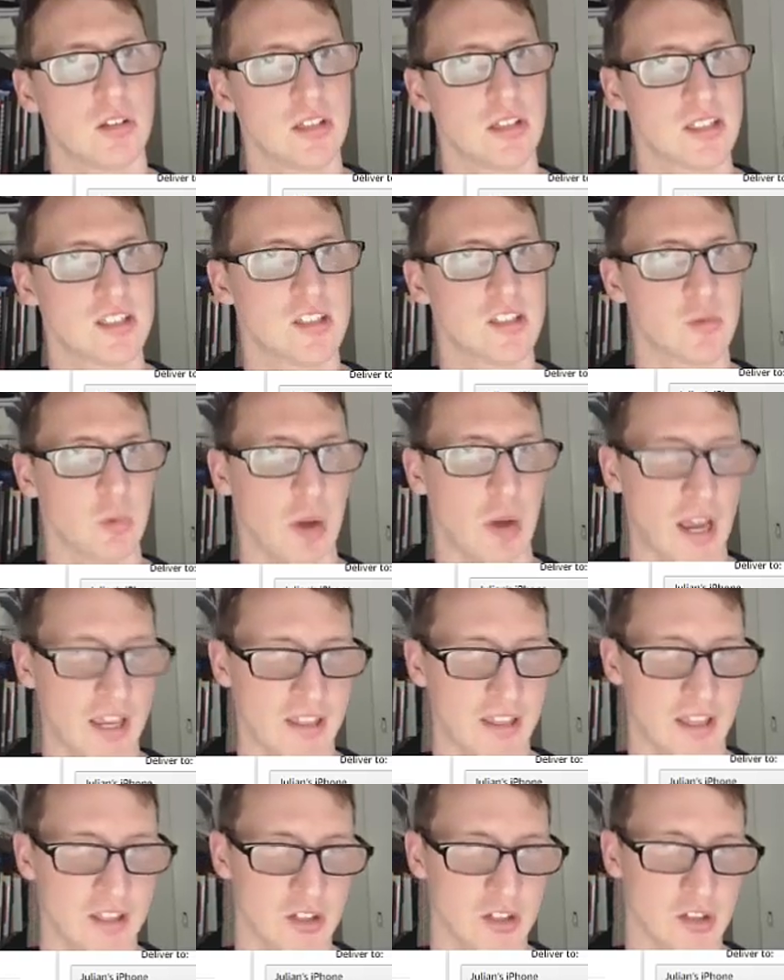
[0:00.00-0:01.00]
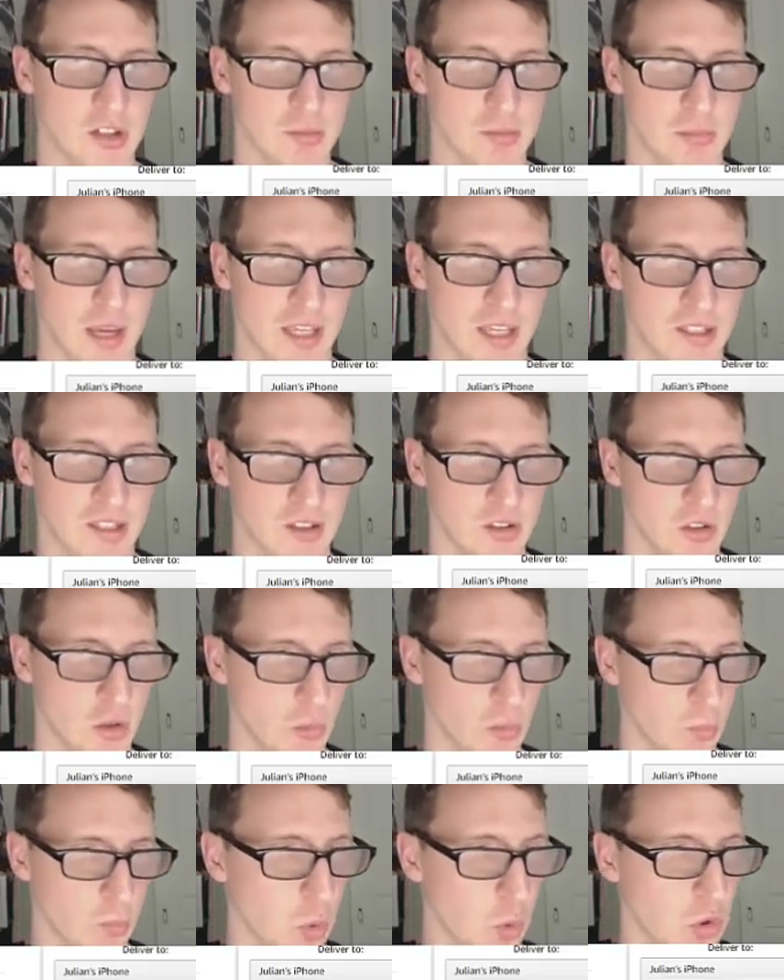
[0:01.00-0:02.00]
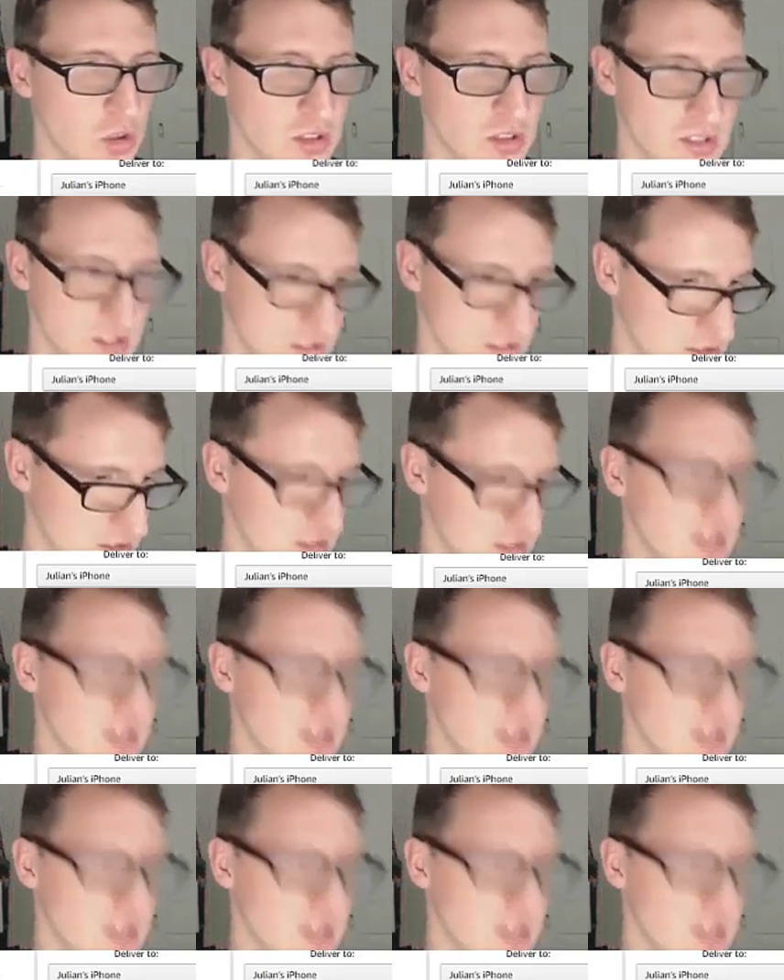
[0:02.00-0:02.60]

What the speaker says: this is a way that you can make your books